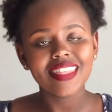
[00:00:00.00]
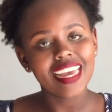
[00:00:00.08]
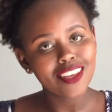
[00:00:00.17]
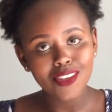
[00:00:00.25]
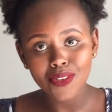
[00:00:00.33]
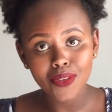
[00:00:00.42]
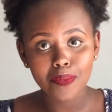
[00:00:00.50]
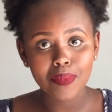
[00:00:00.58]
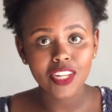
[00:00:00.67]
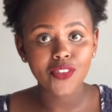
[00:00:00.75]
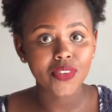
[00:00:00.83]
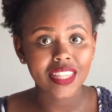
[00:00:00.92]
Thank you so
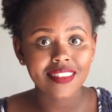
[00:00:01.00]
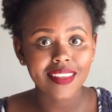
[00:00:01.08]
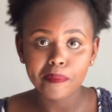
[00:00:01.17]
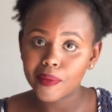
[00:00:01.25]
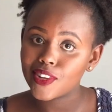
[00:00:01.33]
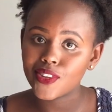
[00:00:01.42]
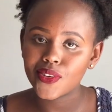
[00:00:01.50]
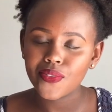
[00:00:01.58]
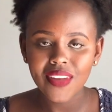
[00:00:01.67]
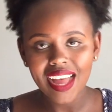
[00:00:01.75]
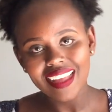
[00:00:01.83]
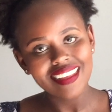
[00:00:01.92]
much for the support so
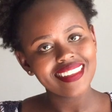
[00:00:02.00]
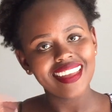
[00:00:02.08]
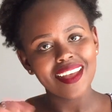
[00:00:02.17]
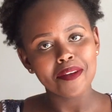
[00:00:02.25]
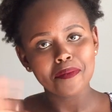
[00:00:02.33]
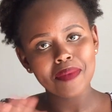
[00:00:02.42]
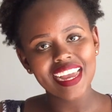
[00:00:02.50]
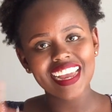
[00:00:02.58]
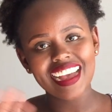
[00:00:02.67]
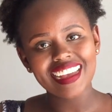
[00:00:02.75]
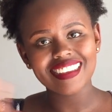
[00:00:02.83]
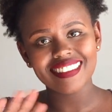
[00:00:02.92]
far. Bye
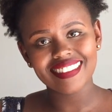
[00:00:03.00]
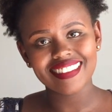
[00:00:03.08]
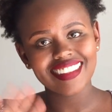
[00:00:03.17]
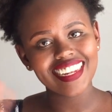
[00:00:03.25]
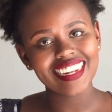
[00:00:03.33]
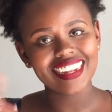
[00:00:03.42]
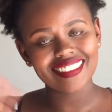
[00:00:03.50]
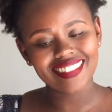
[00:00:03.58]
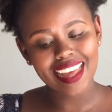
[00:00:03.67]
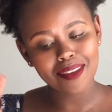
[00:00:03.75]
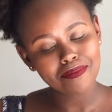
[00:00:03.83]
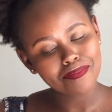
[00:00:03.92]
guys, till next
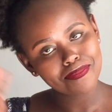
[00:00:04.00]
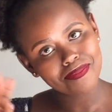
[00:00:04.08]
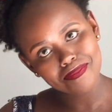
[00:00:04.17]
time.